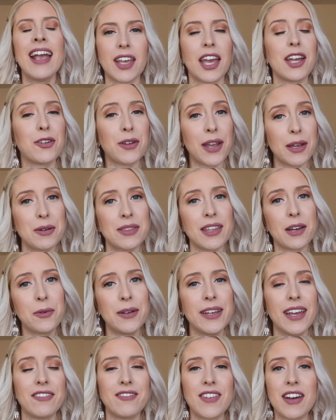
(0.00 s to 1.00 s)
A great one that
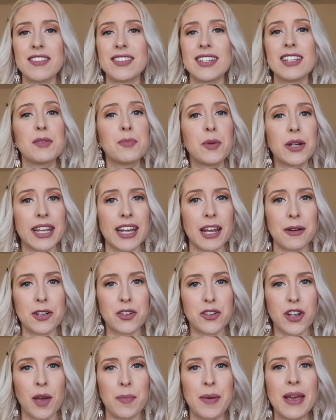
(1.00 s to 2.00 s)
we have found since booking our
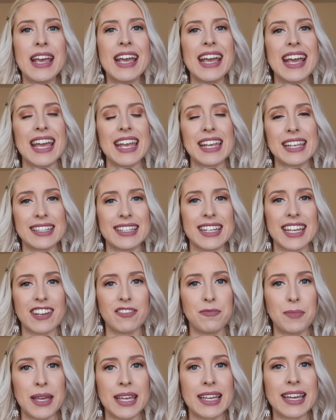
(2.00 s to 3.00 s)
trip is
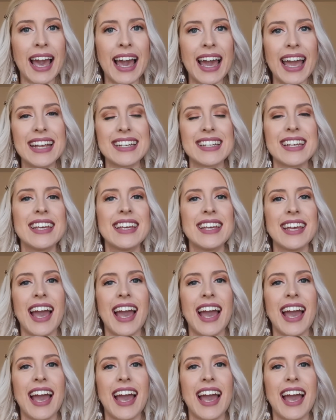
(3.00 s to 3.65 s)
DFB Guide,